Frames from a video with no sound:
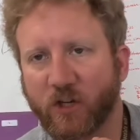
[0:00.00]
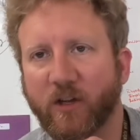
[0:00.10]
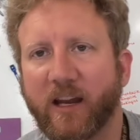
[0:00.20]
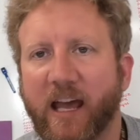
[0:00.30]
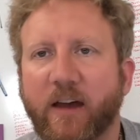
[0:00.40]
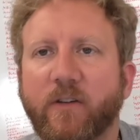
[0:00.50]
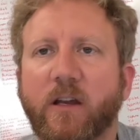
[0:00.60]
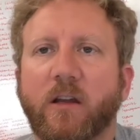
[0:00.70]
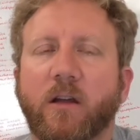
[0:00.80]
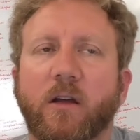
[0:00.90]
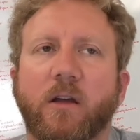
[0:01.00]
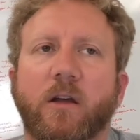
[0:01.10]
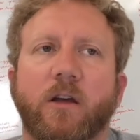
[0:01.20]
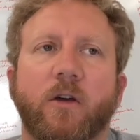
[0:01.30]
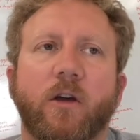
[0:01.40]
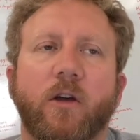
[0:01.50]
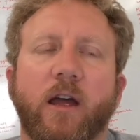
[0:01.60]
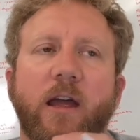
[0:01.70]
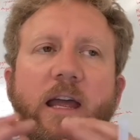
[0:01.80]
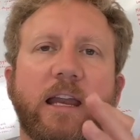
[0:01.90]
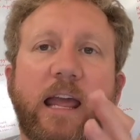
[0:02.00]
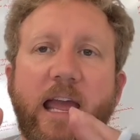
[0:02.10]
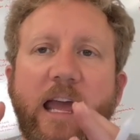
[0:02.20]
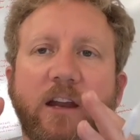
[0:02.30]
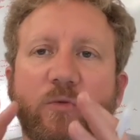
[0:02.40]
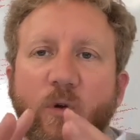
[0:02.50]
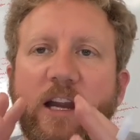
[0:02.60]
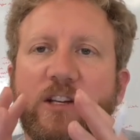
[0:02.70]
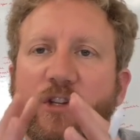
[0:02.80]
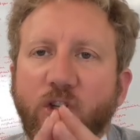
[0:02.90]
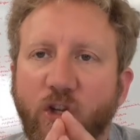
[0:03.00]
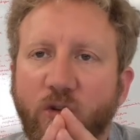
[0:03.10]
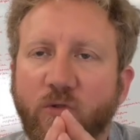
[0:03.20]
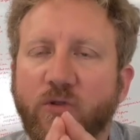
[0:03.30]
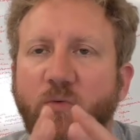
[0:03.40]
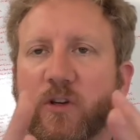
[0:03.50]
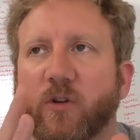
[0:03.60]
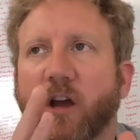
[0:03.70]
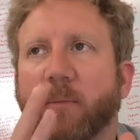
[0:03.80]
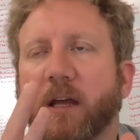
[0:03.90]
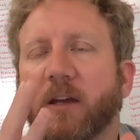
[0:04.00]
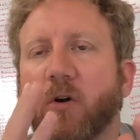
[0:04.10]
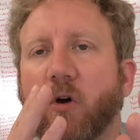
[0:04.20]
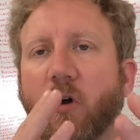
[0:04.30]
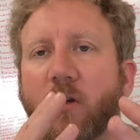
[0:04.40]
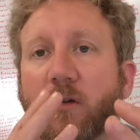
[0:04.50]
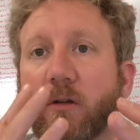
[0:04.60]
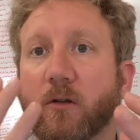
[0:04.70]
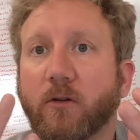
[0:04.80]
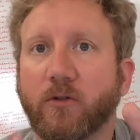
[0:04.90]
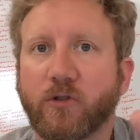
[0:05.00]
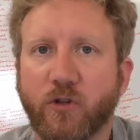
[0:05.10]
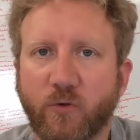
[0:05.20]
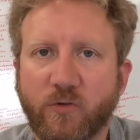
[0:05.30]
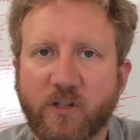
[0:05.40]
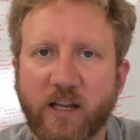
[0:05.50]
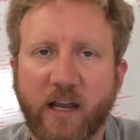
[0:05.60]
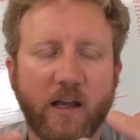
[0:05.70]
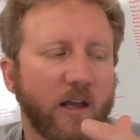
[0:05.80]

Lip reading: you can have it in hand, ready to use when you come in on Tuesday.